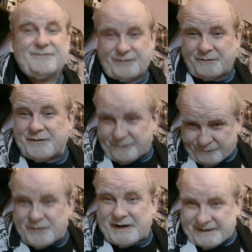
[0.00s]
from the
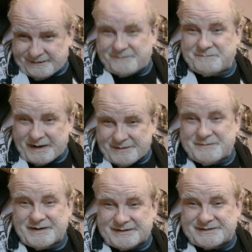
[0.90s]
real
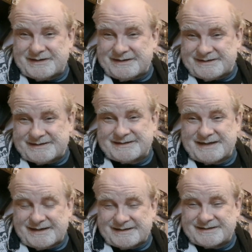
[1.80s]
moment she
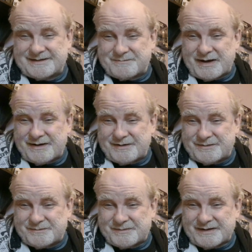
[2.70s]
takes him
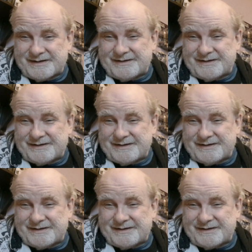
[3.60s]
home,